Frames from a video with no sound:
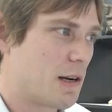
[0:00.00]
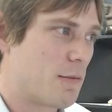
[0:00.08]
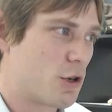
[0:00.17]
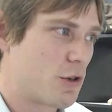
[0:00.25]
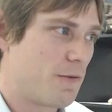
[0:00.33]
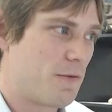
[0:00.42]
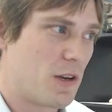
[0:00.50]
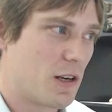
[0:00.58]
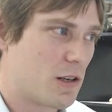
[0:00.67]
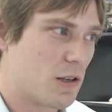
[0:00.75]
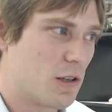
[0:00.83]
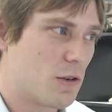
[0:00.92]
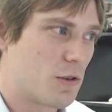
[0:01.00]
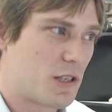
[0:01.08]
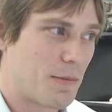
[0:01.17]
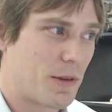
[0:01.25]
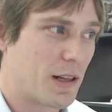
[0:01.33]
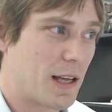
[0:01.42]
commercial vehicle or
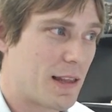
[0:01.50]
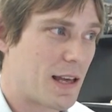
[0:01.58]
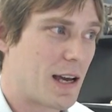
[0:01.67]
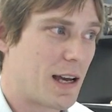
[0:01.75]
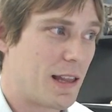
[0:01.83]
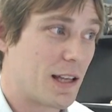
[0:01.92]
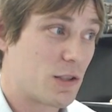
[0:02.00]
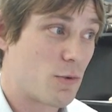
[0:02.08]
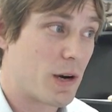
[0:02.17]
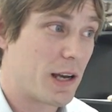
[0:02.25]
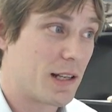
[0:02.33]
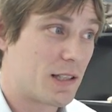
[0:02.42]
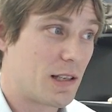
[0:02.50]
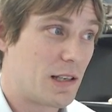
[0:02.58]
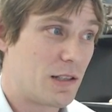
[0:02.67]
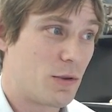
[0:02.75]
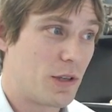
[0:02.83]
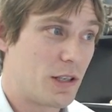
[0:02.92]
something like that, and that's why
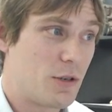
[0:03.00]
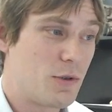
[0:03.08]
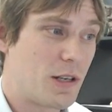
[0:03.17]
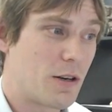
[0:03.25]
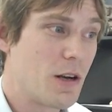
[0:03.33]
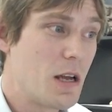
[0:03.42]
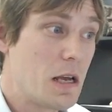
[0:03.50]
it's only a 2-seater.